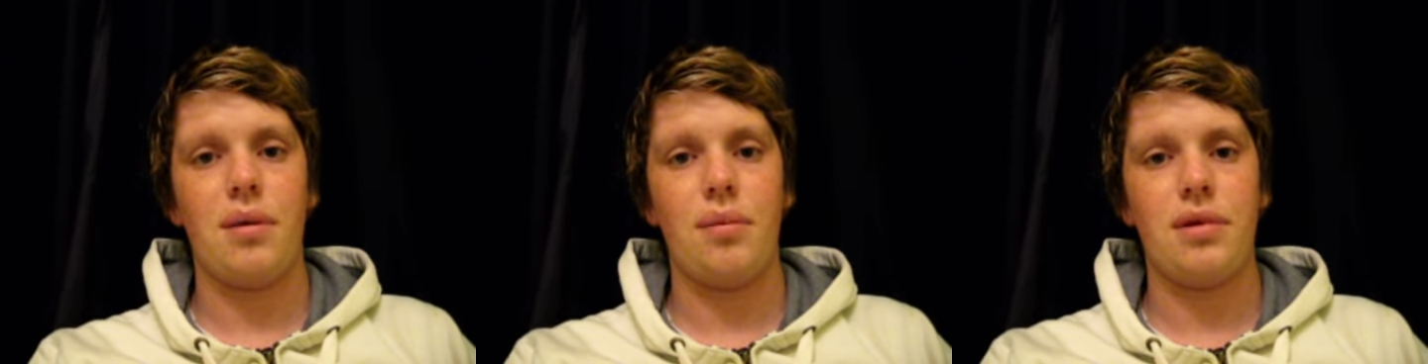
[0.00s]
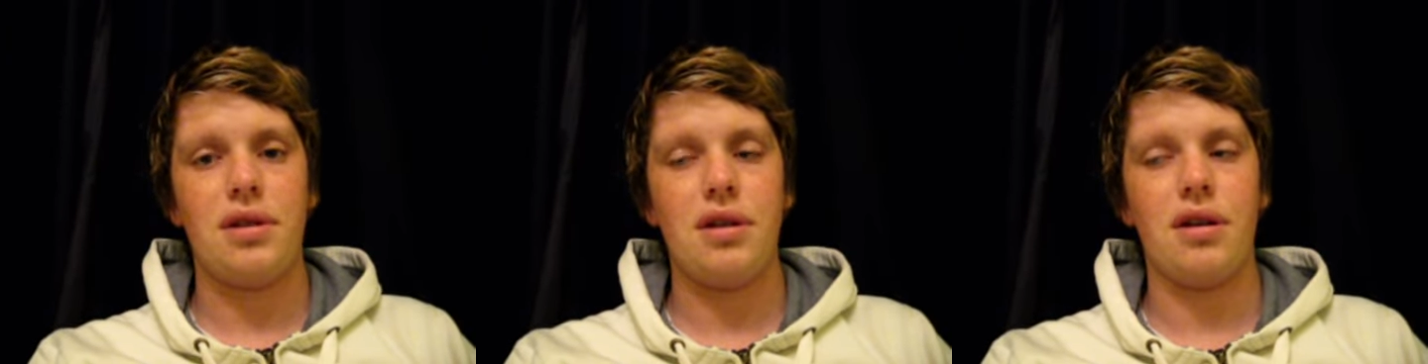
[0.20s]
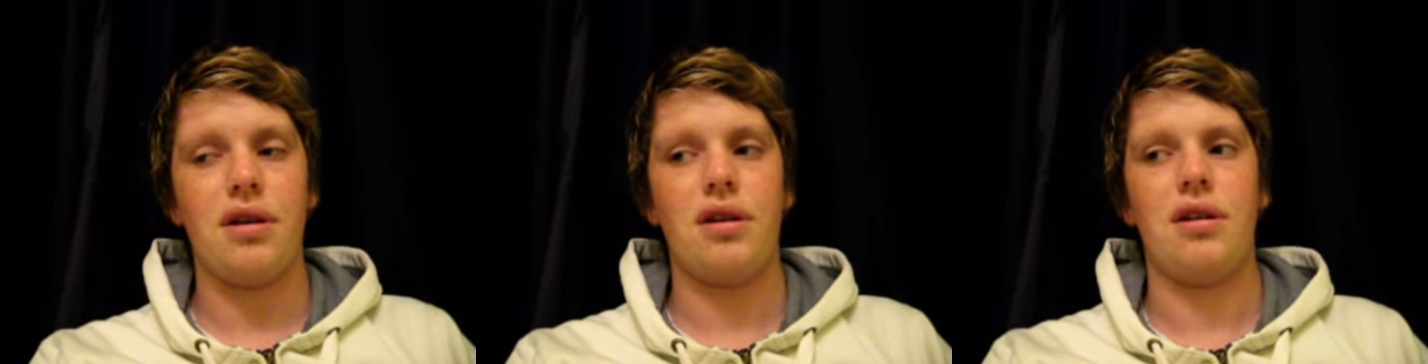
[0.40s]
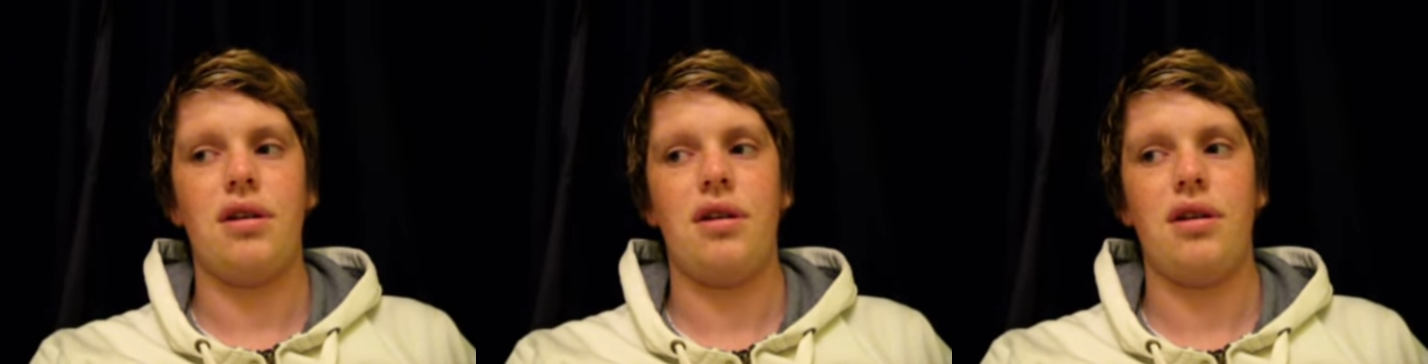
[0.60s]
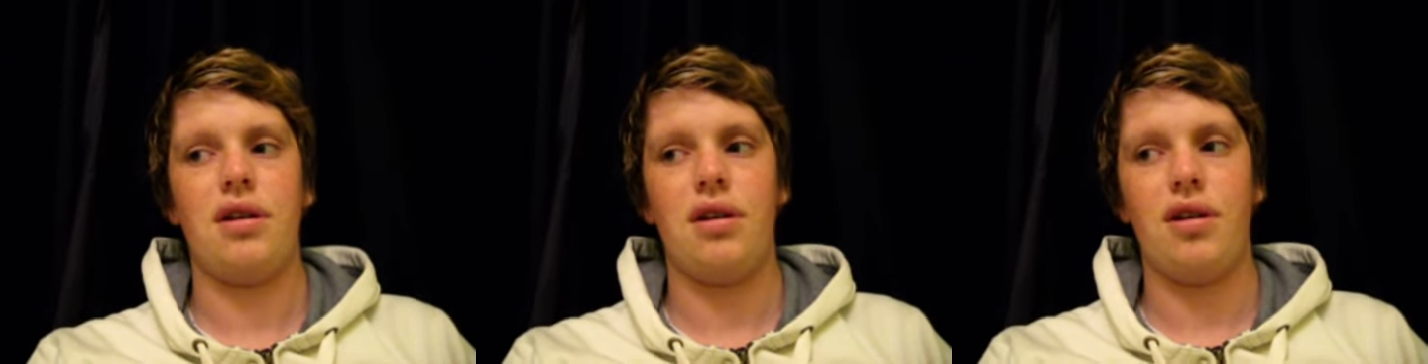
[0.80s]
But yeah,
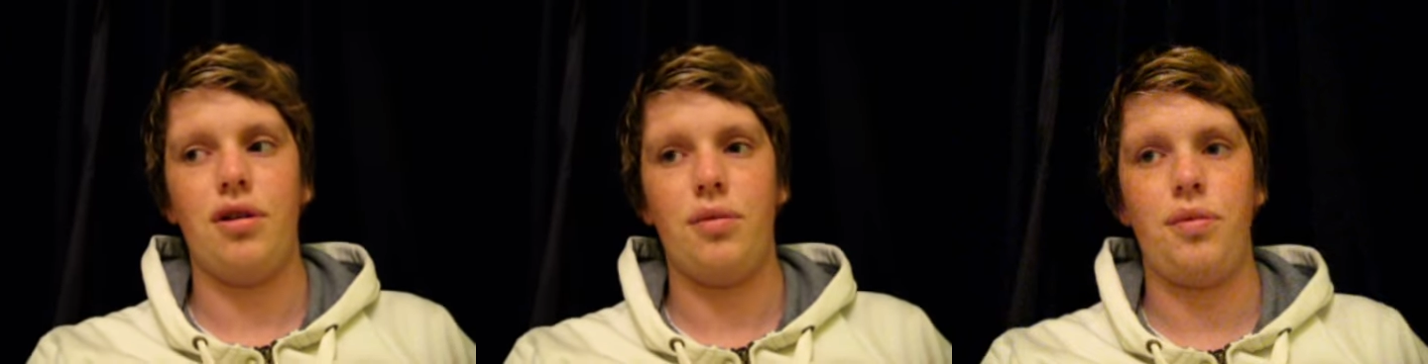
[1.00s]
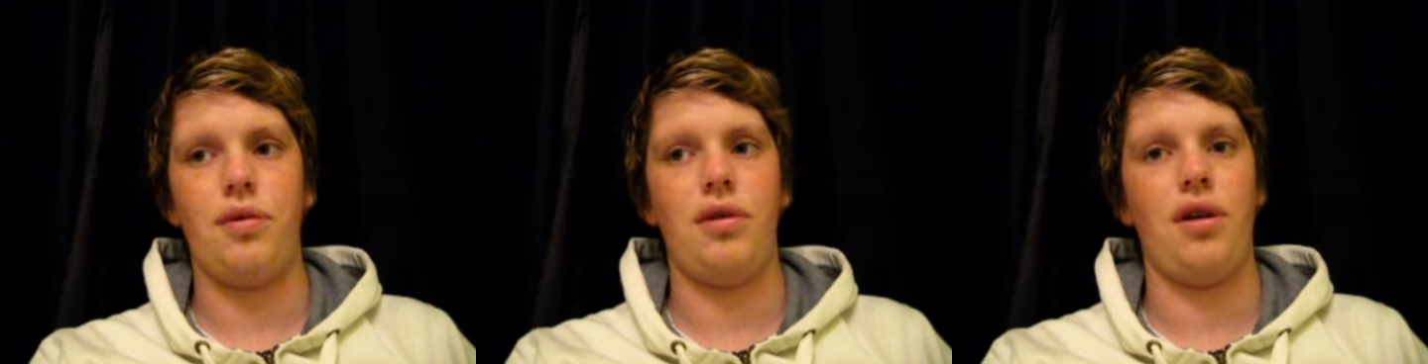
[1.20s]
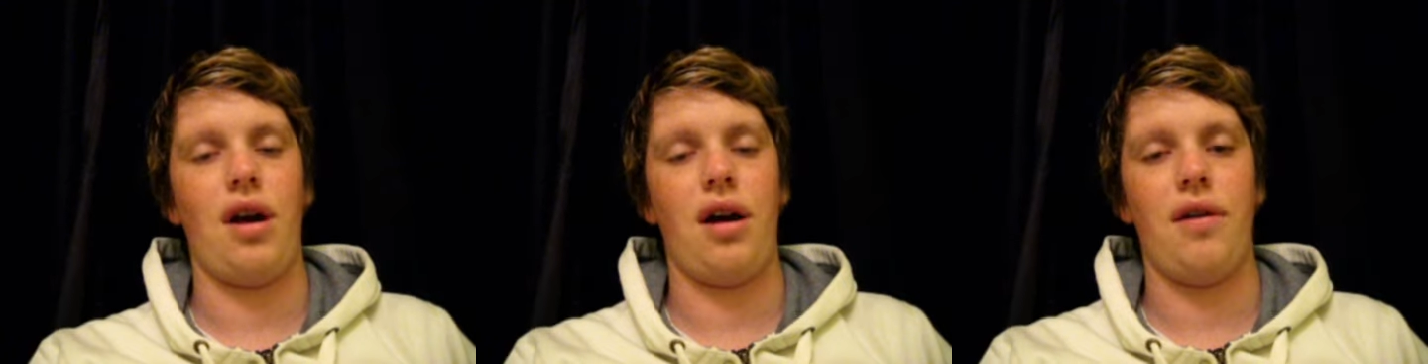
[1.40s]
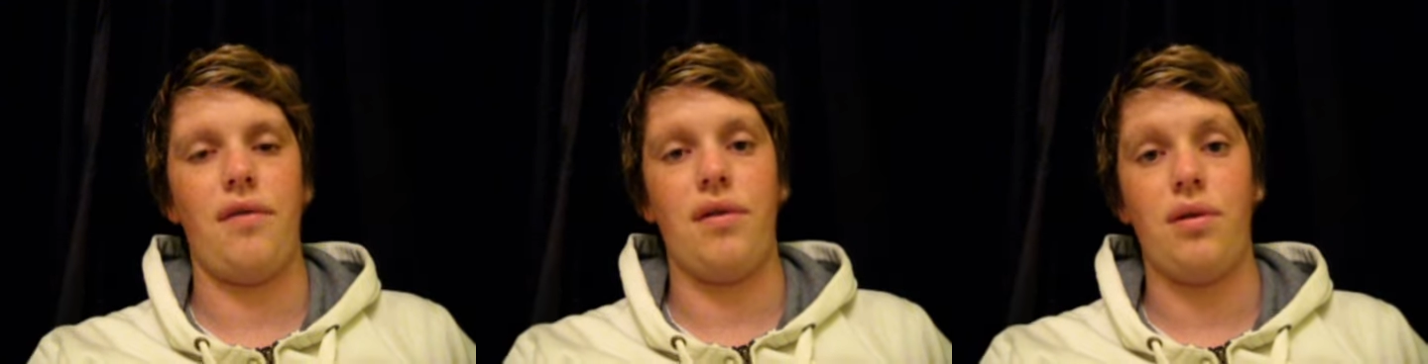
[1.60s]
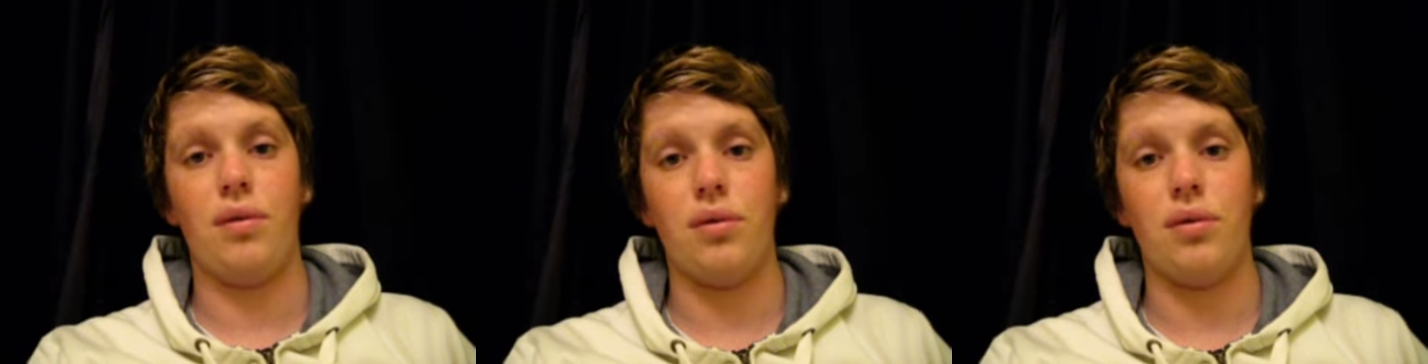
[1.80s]
hope you have an